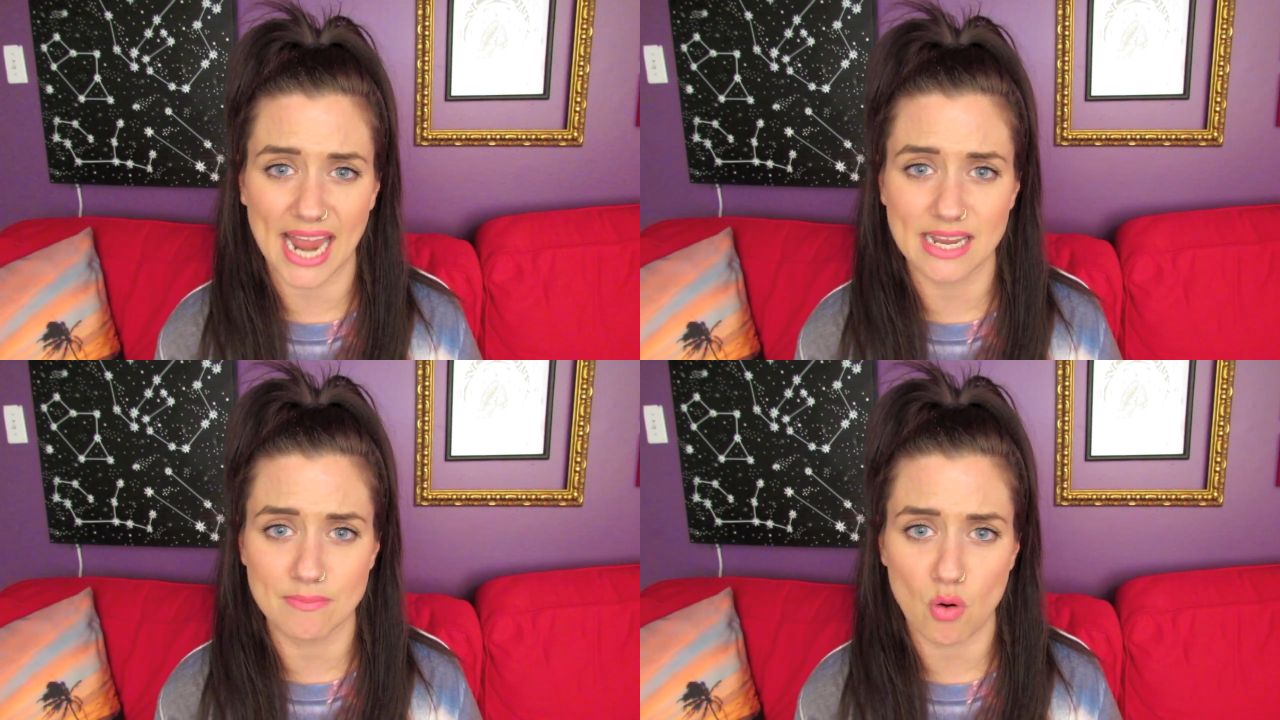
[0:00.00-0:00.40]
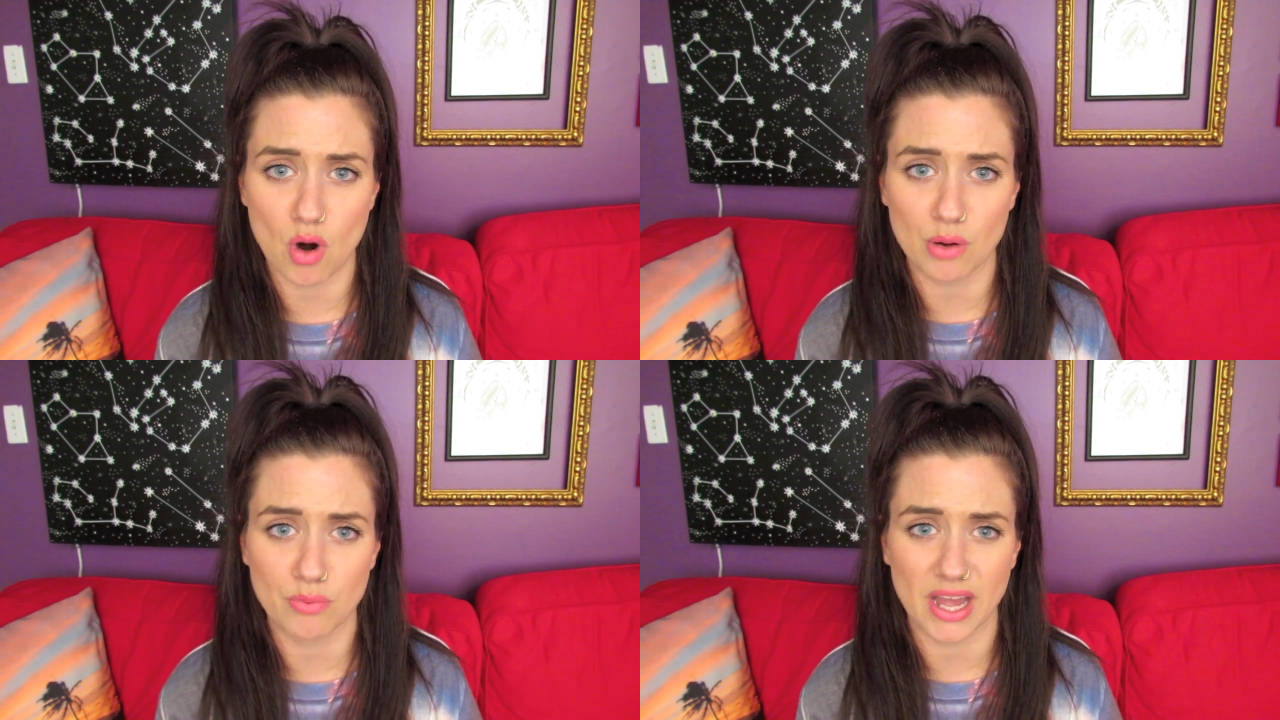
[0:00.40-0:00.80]

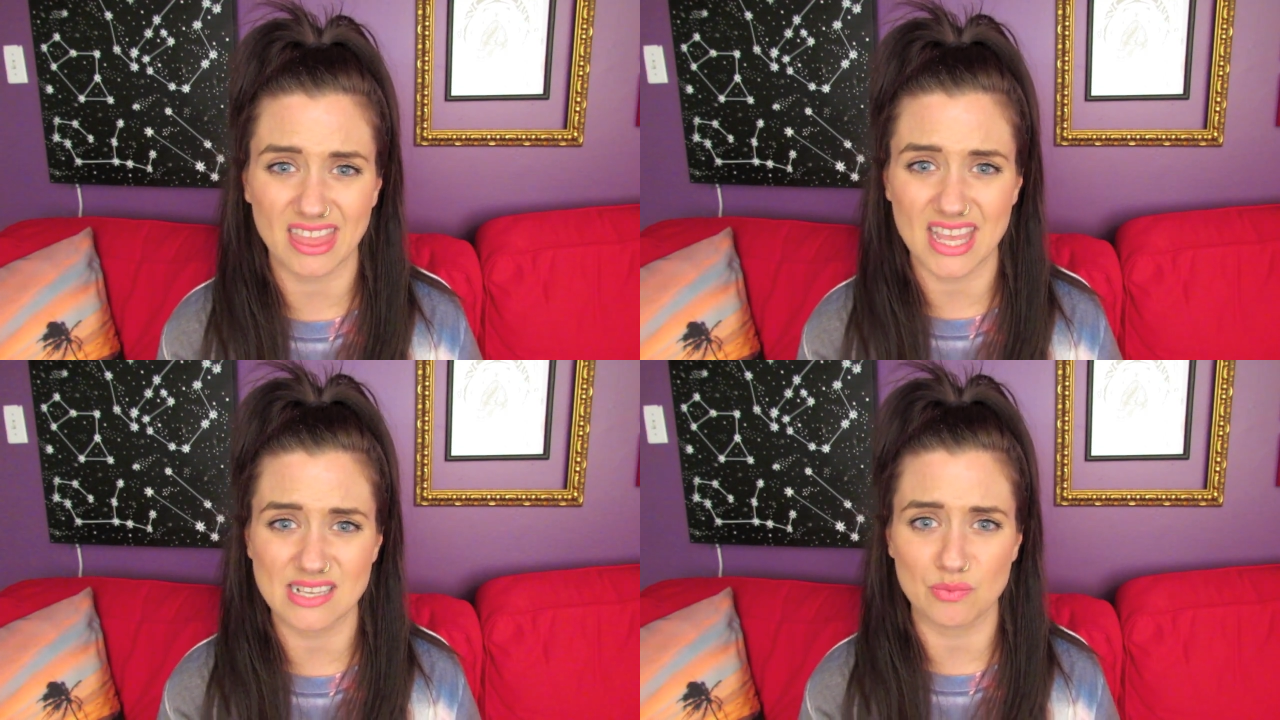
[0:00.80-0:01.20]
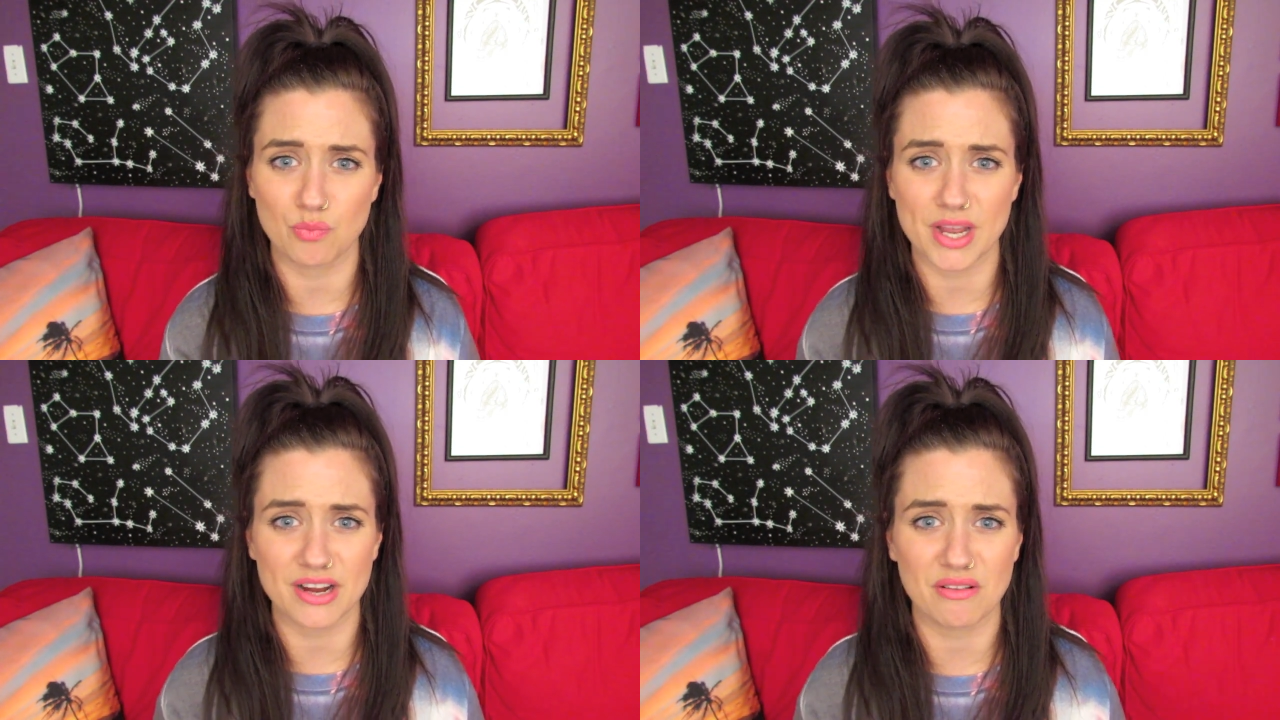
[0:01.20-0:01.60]
anymore with these
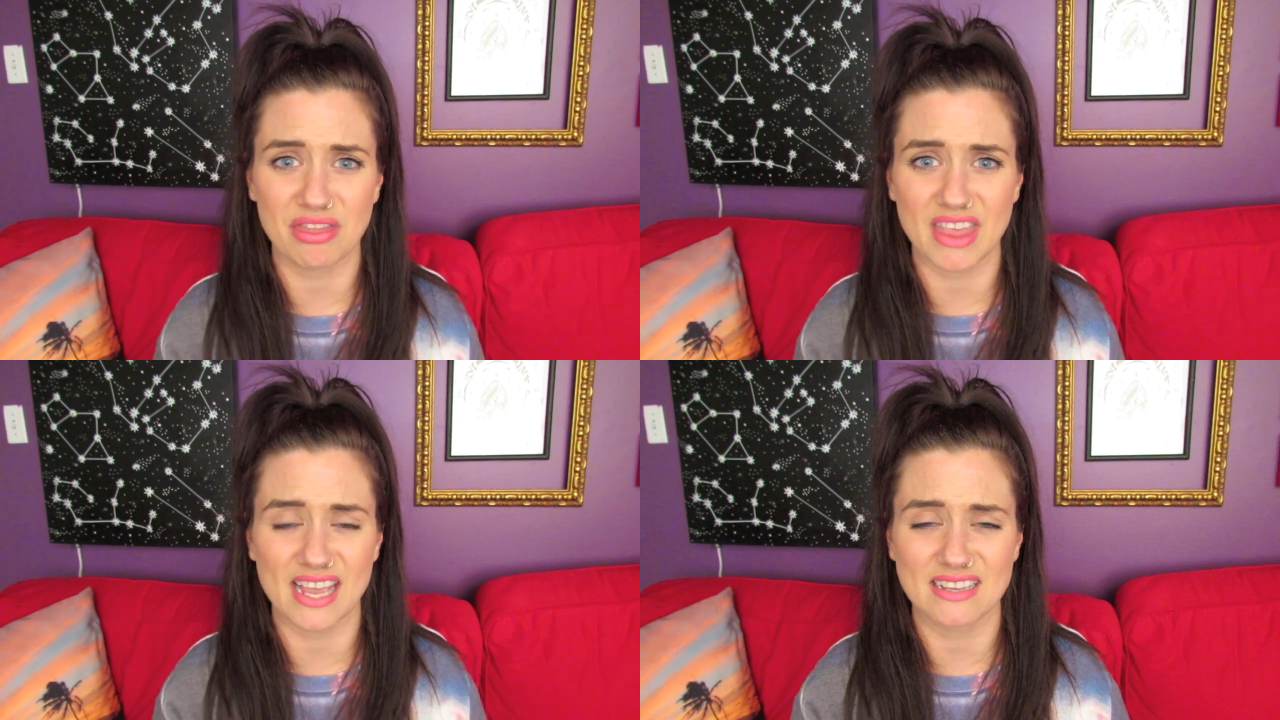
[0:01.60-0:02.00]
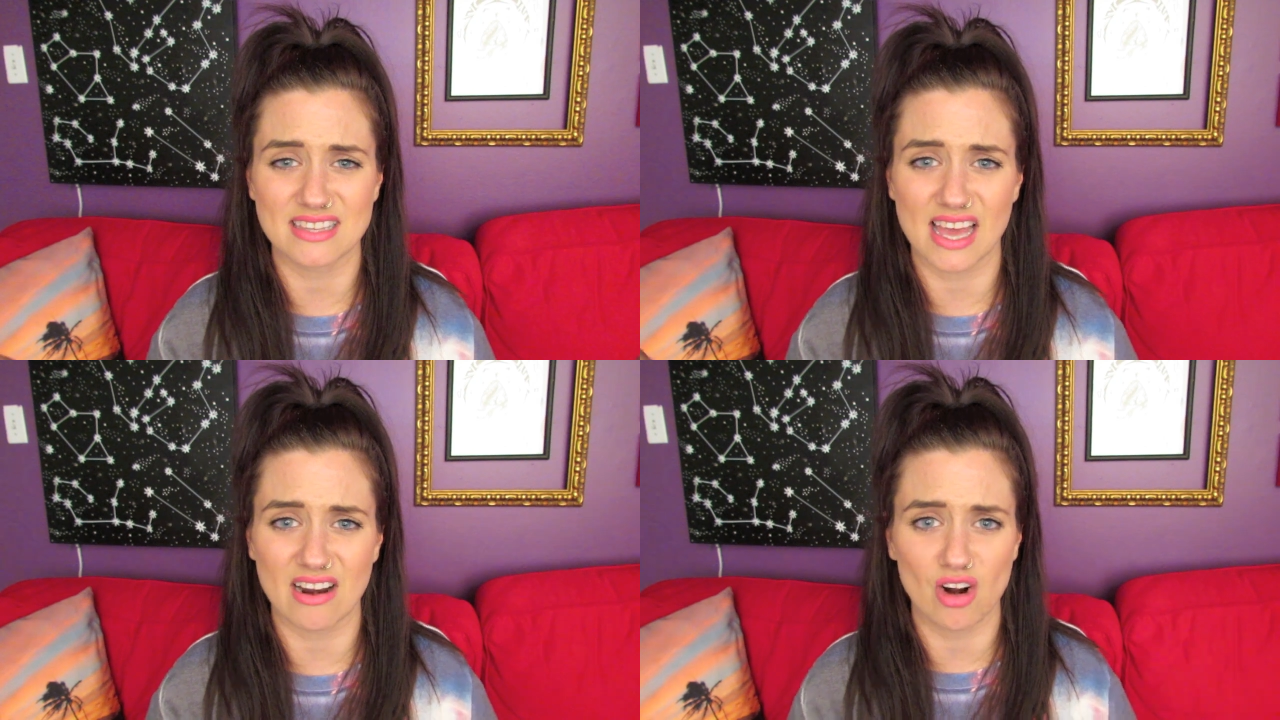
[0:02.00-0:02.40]
weird things
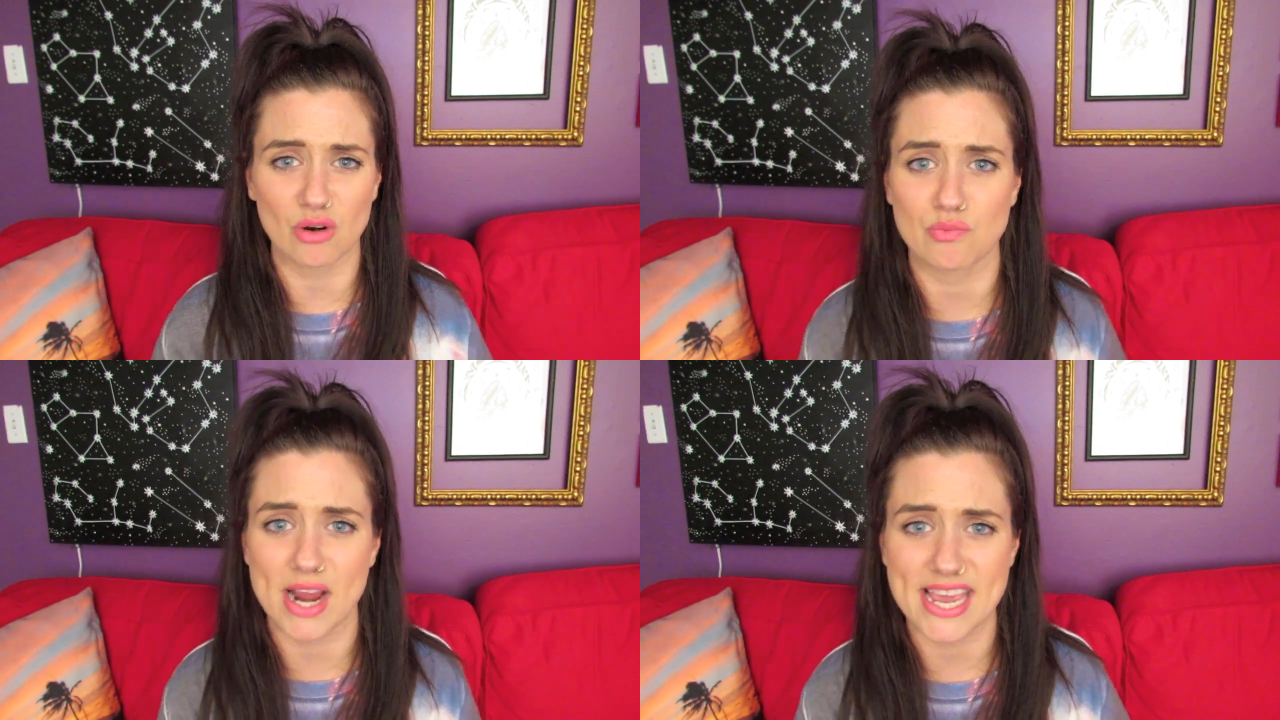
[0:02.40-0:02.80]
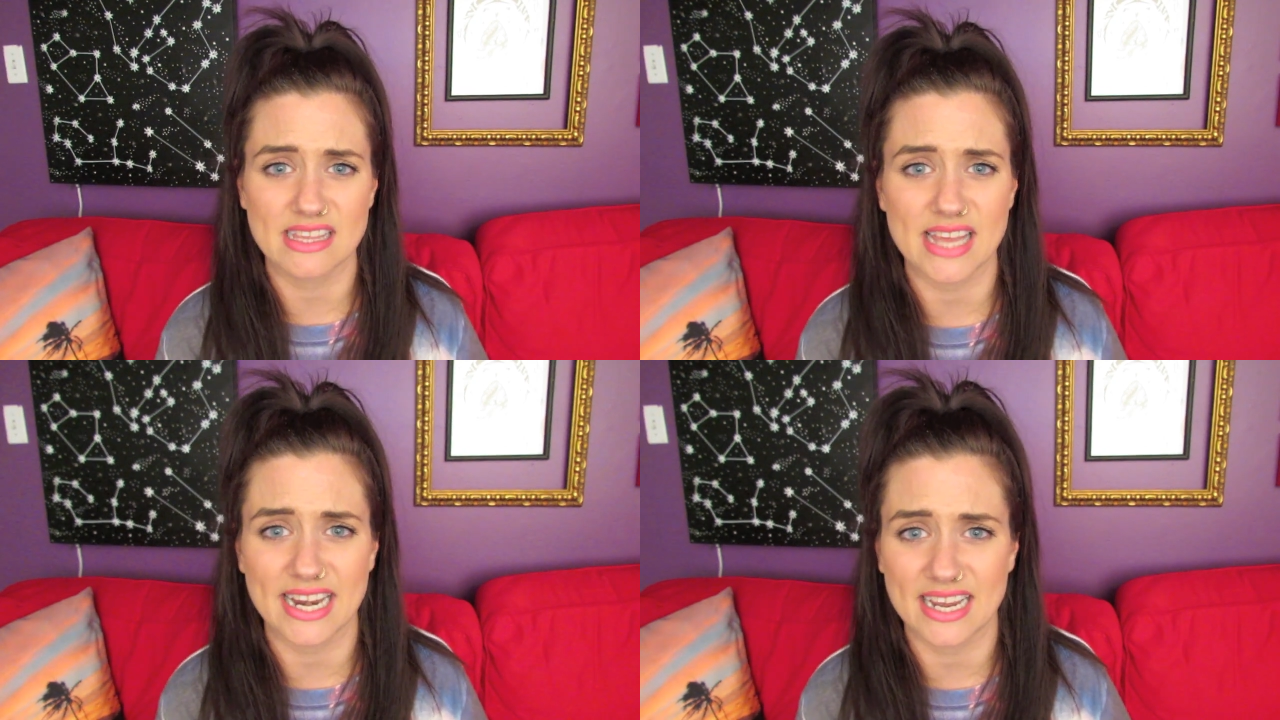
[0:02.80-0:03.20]
that aren't
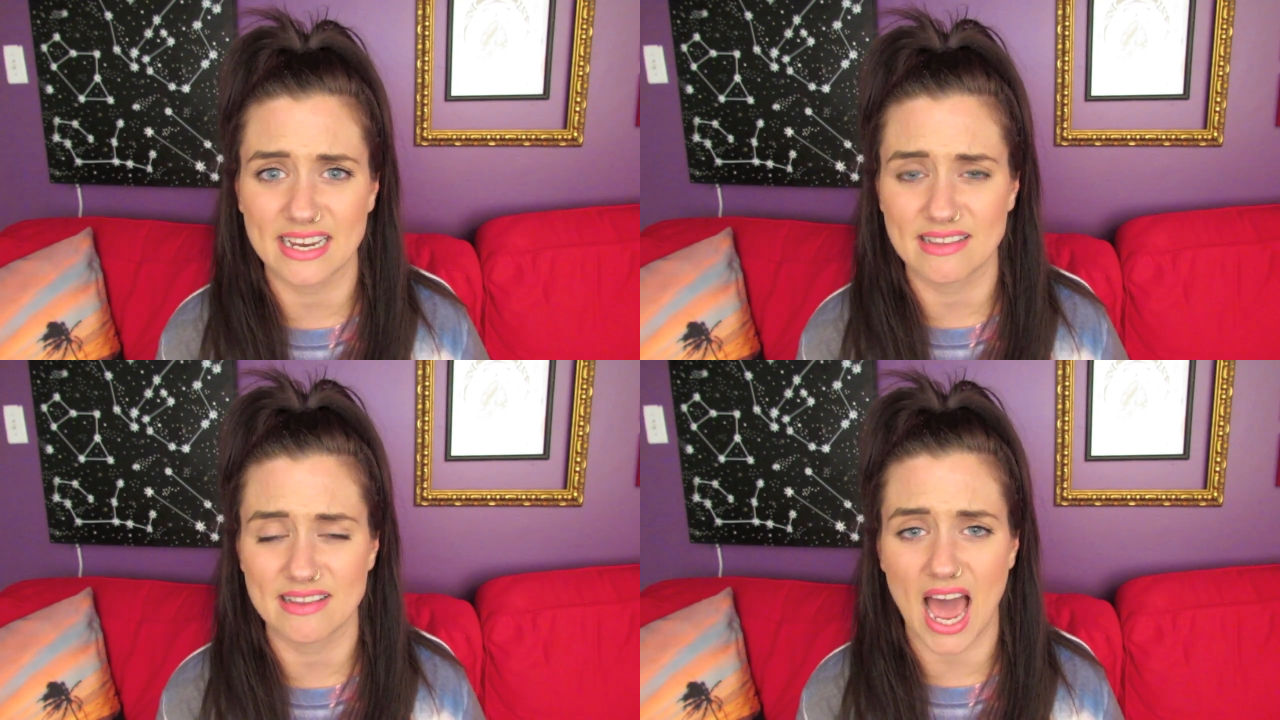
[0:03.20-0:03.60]
regulated,